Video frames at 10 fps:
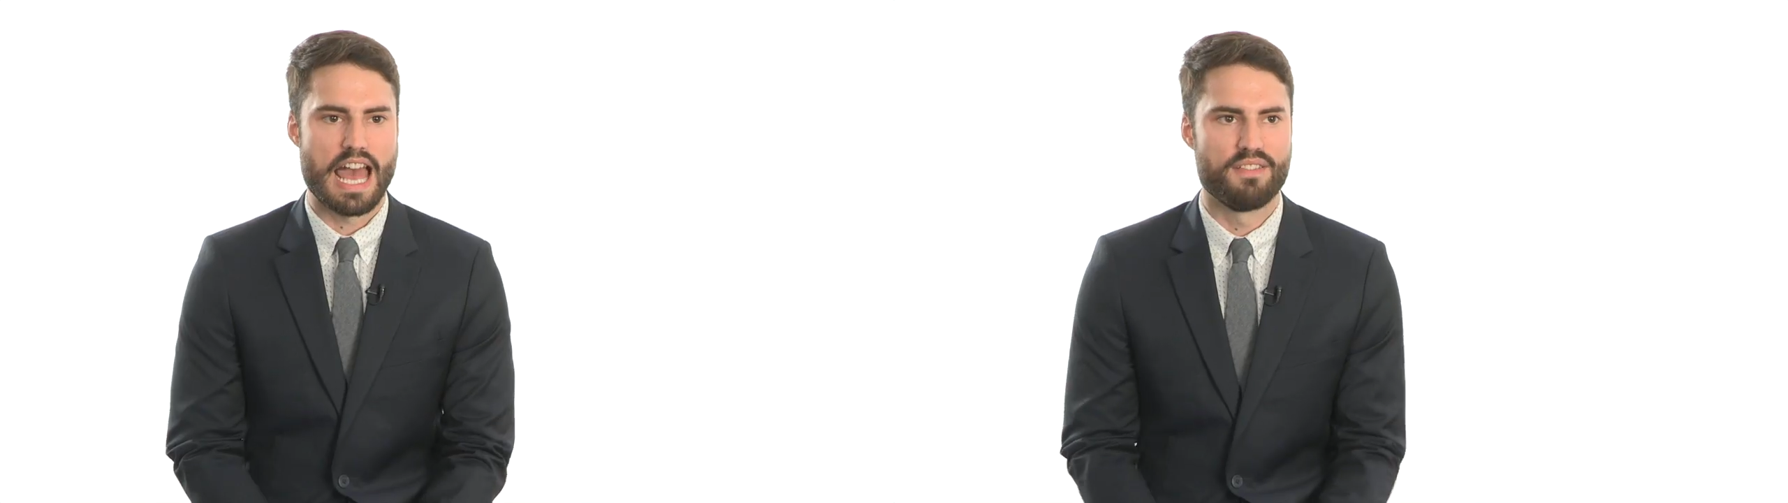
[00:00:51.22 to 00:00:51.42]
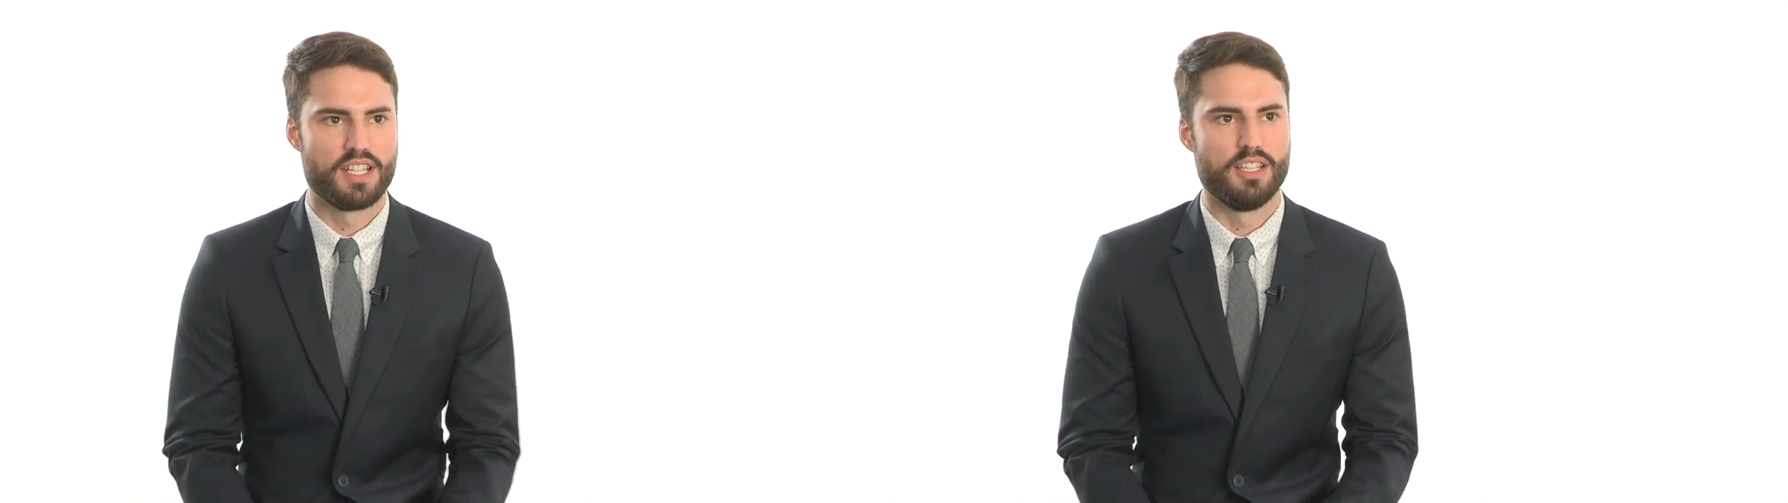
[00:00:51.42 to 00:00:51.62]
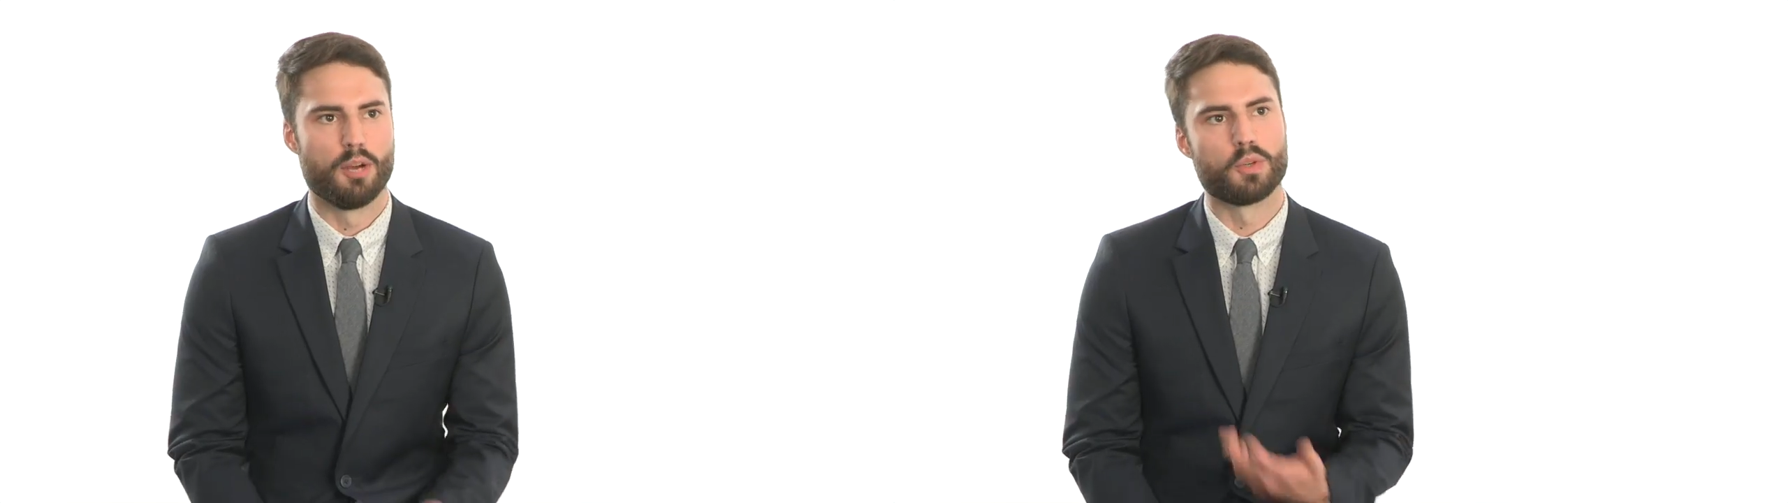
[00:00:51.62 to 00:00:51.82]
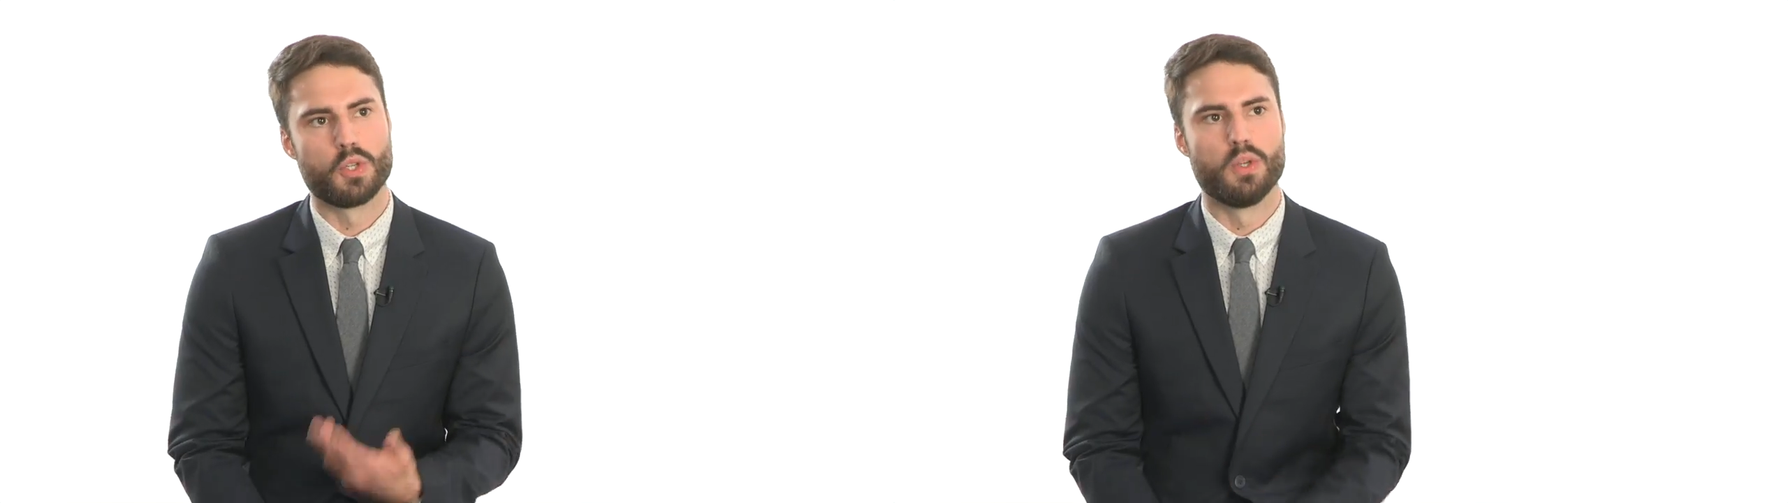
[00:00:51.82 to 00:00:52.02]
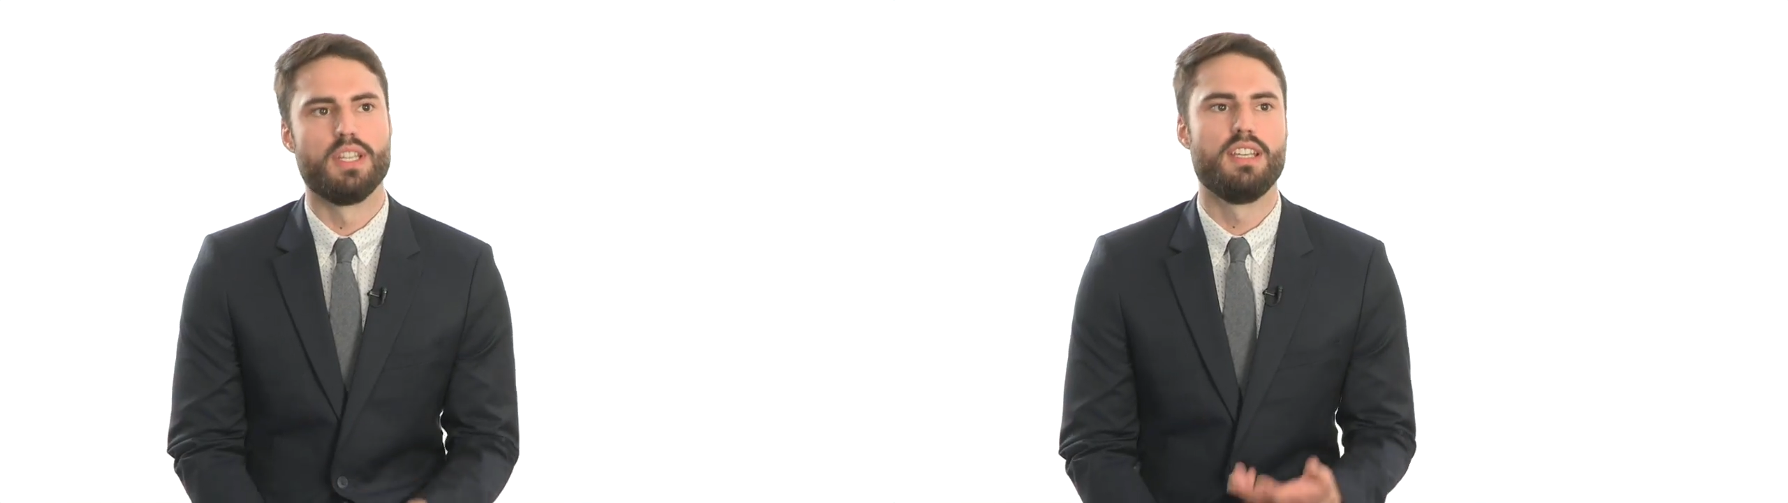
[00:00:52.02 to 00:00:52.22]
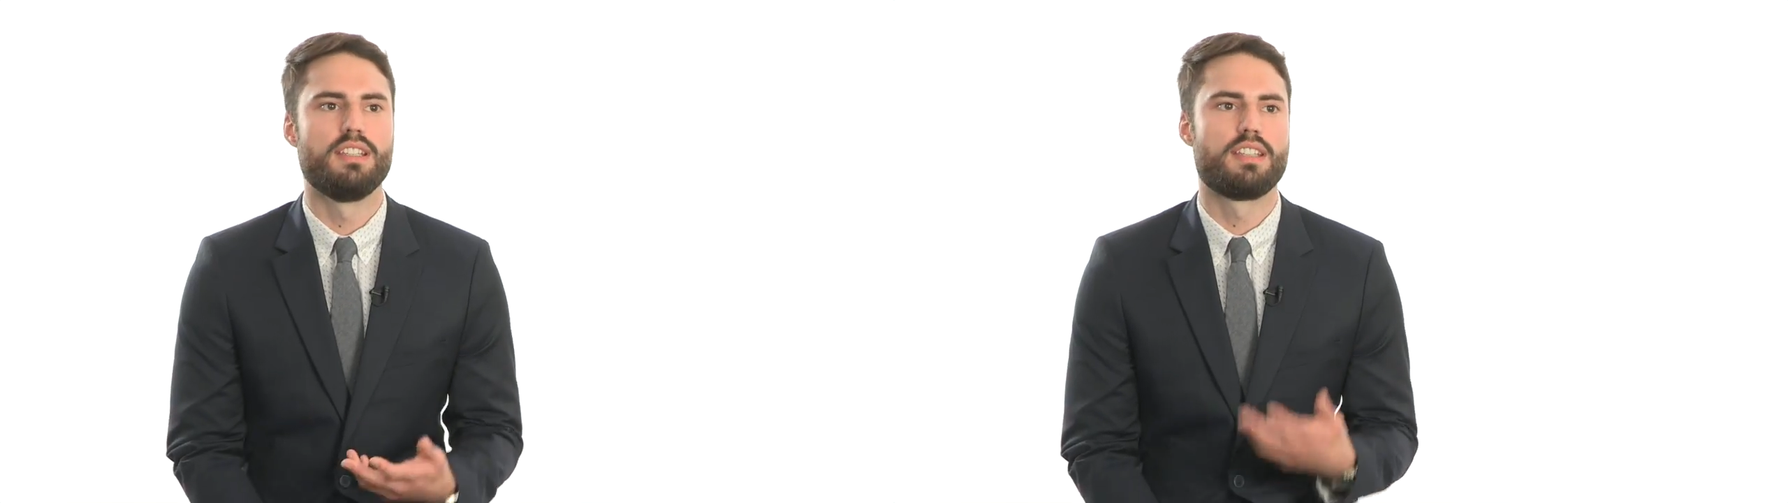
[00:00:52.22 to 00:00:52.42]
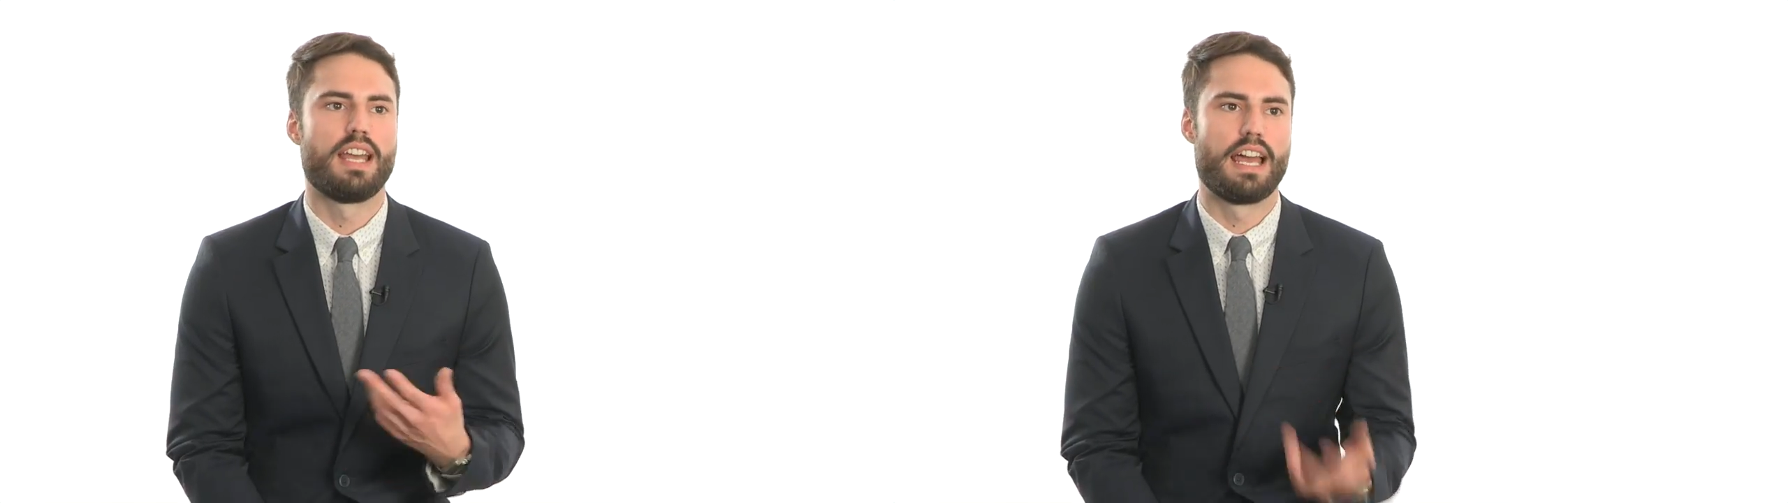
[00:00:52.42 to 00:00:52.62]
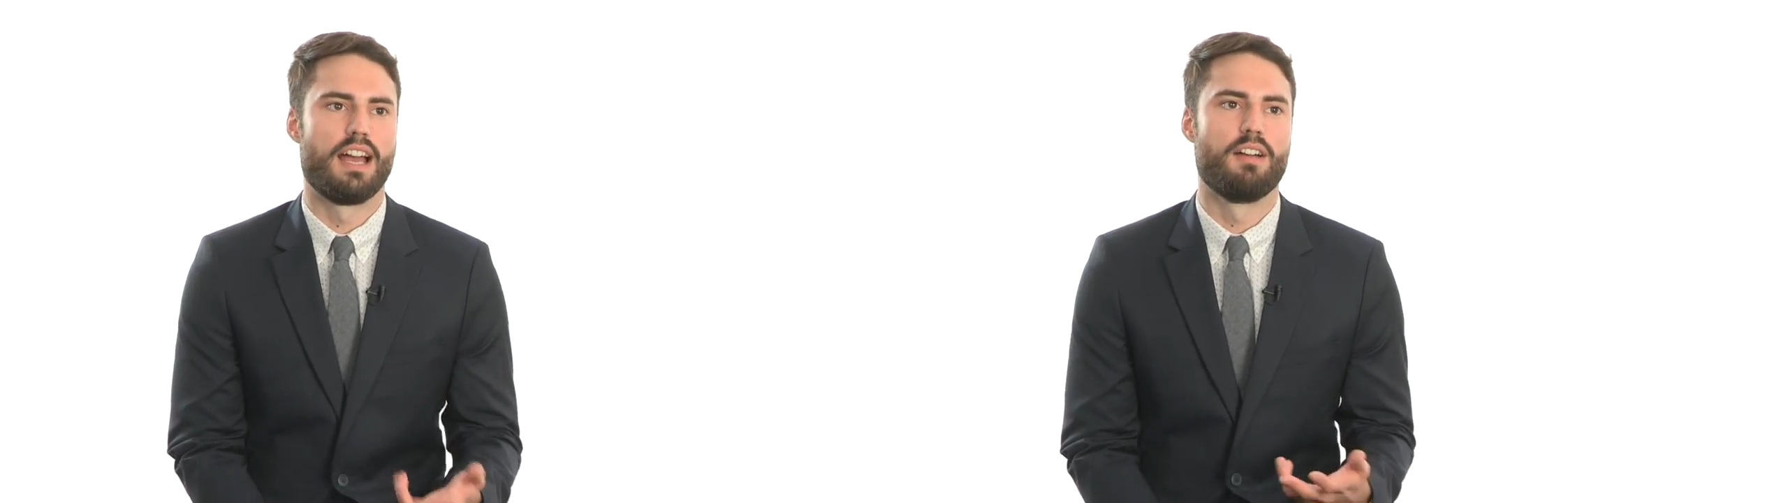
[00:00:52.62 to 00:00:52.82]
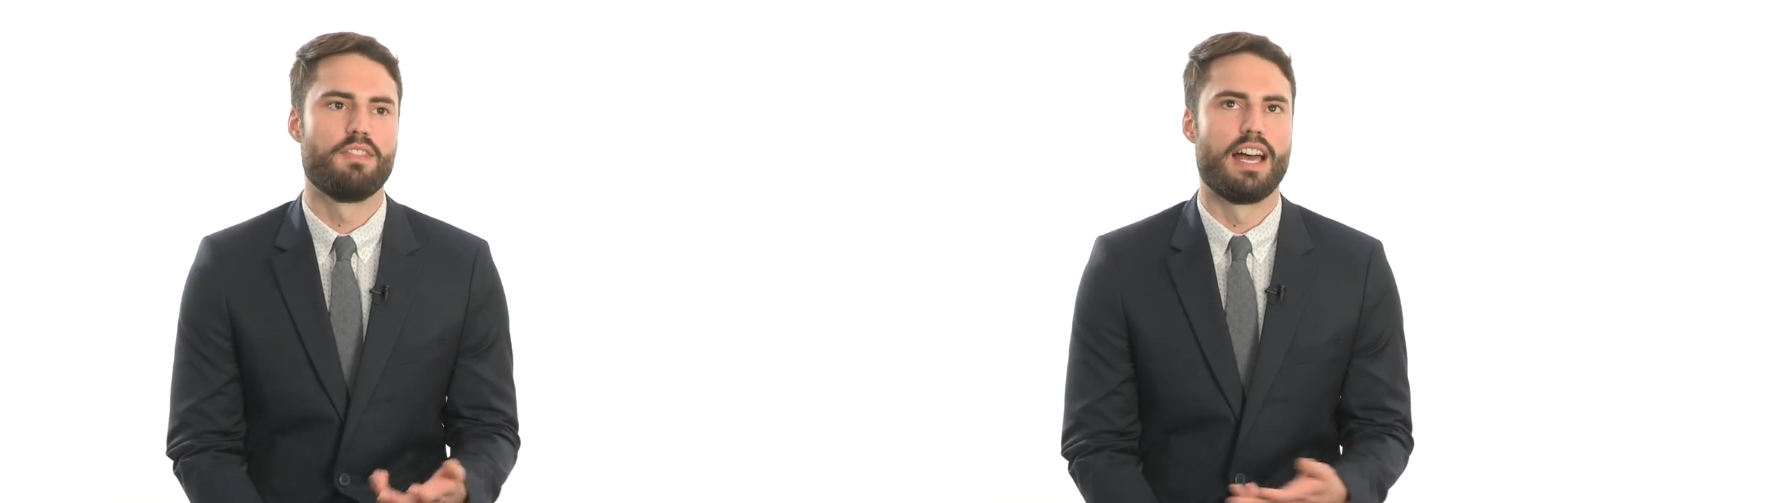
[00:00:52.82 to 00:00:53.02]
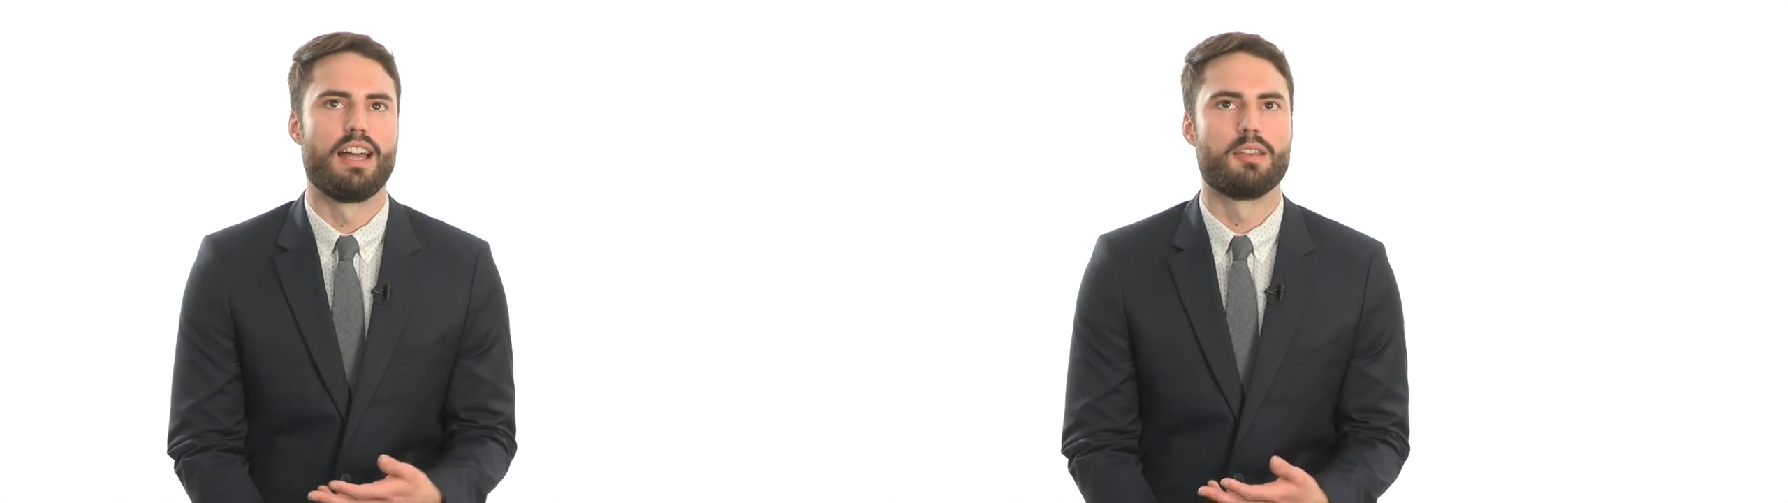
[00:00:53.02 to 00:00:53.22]
Having the opportunity to have
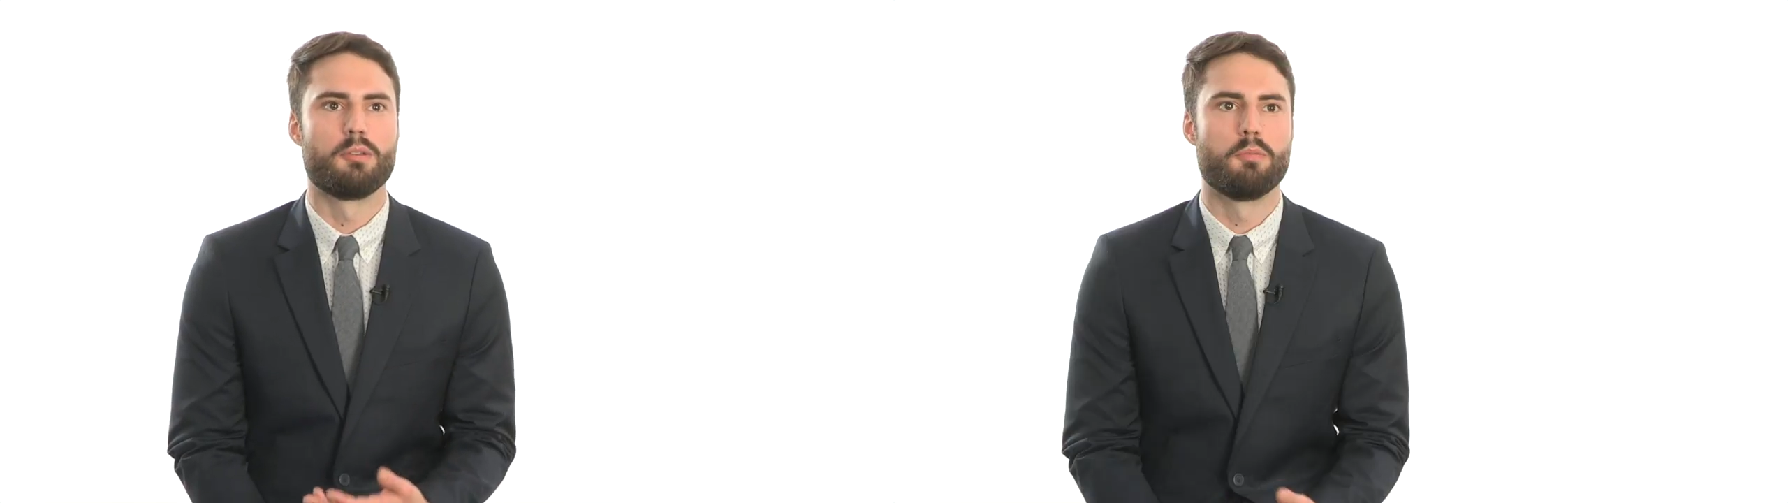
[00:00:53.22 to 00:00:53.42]
that